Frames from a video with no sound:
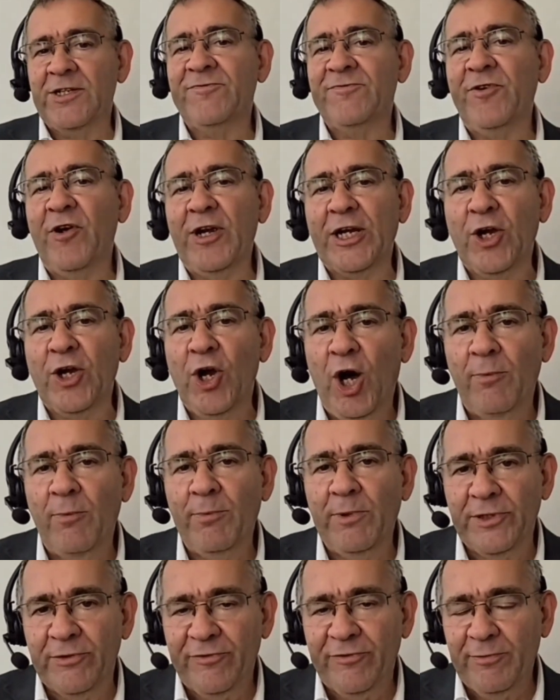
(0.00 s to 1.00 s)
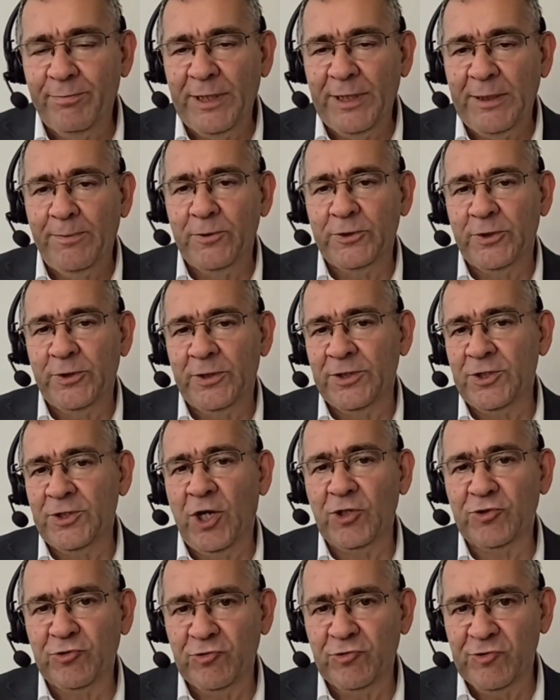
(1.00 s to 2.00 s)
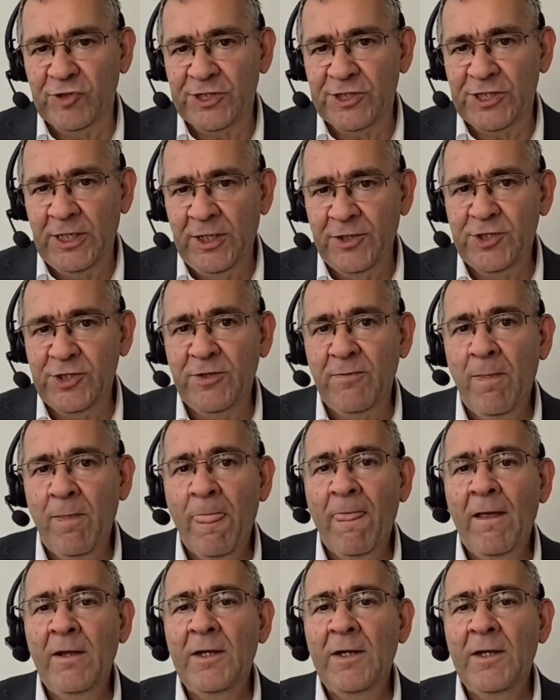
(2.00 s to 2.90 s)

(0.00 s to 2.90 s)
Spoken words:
So it's very common for people doing doctoral research